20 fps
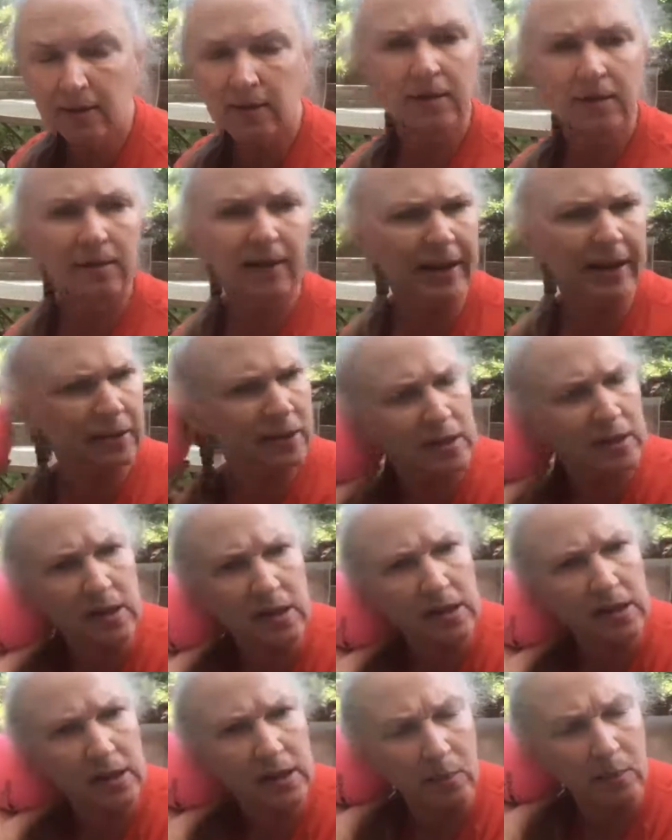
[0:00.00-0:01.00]
That
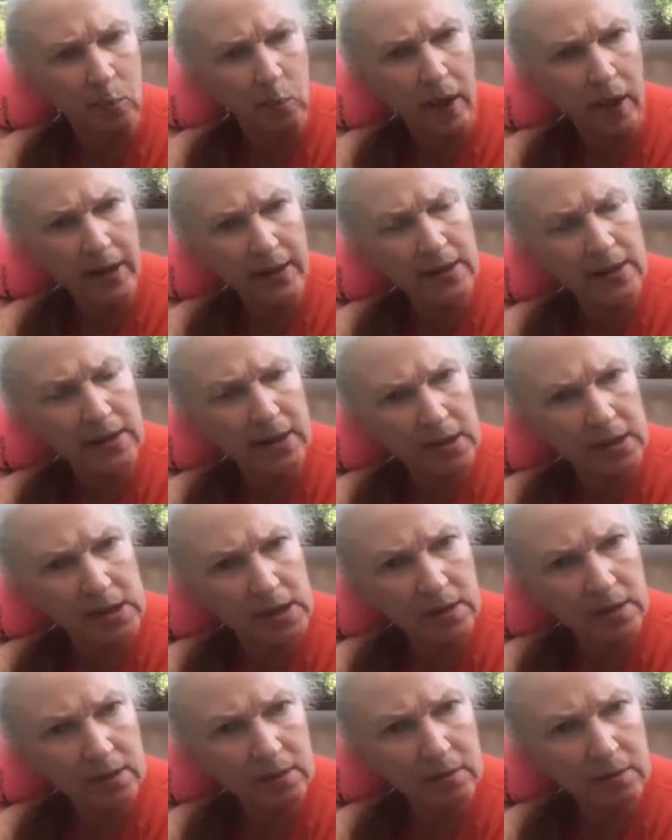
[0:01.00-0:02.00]
doesn't seem right, does it?
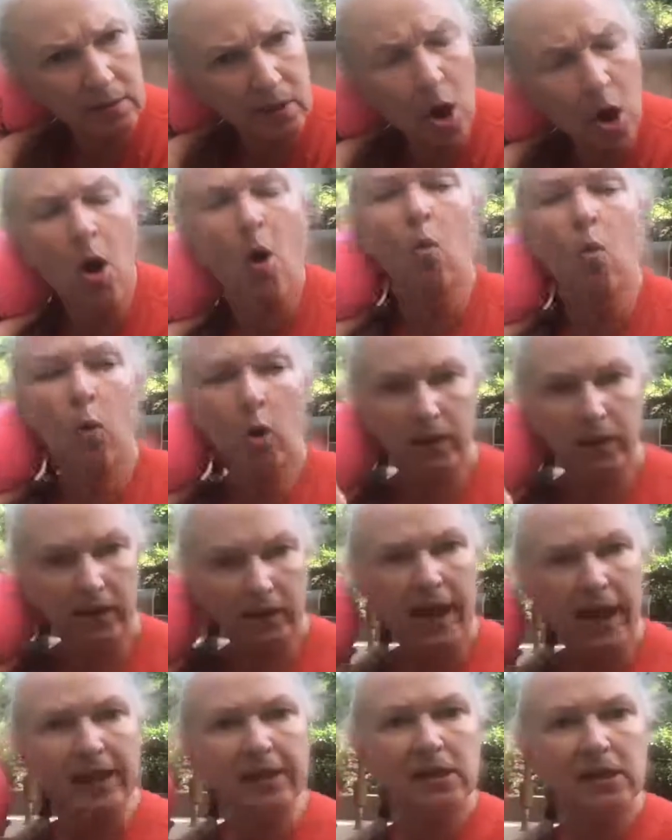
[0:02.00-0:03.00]
Well,
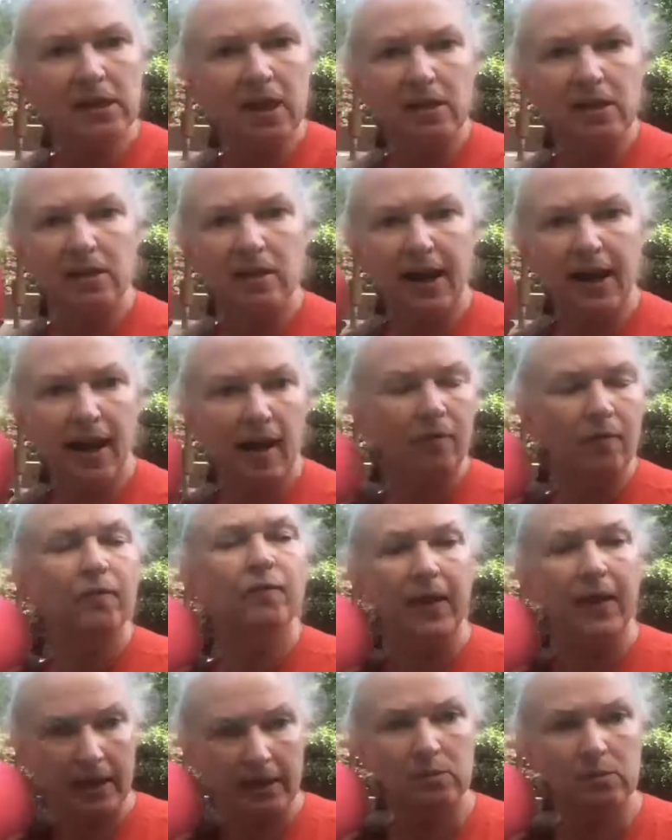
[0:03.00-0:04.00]
let's test it out.
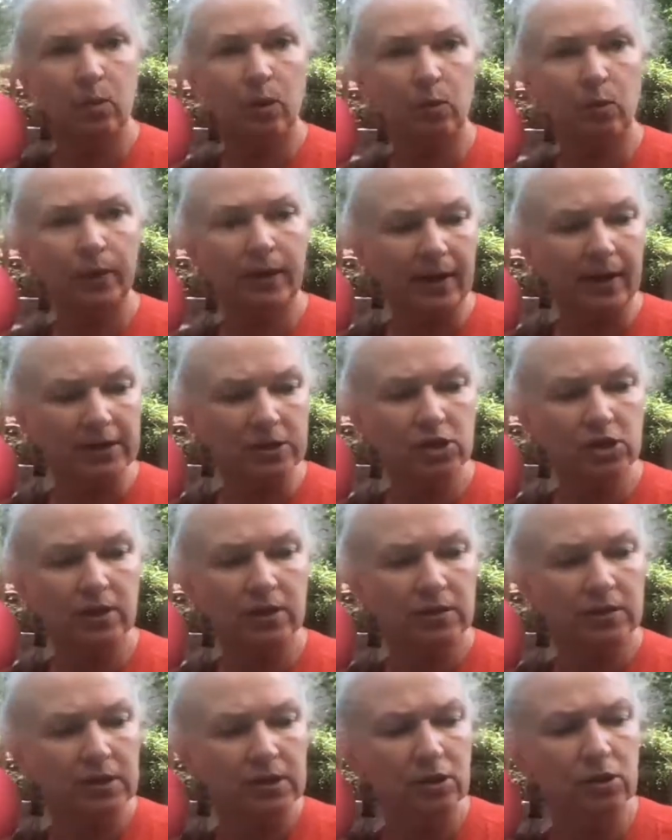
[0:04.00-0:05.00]
That's what we
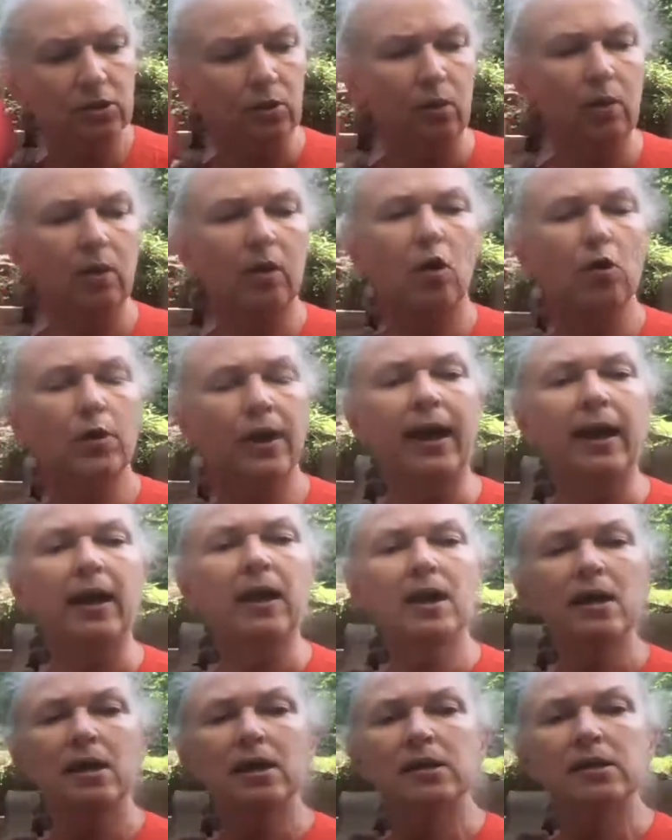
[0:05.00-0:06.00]
engineers do. Okay,
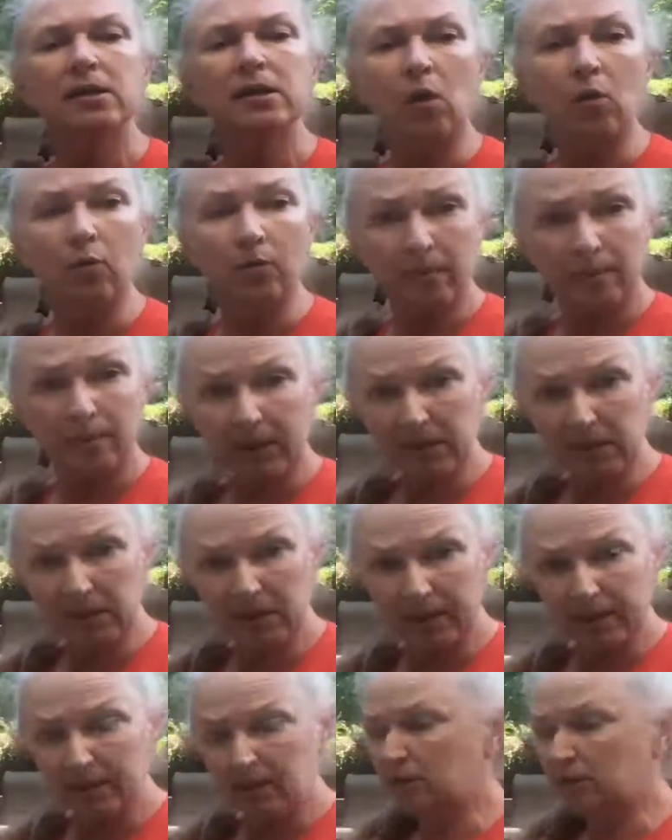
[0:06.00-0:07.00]
so the best that I can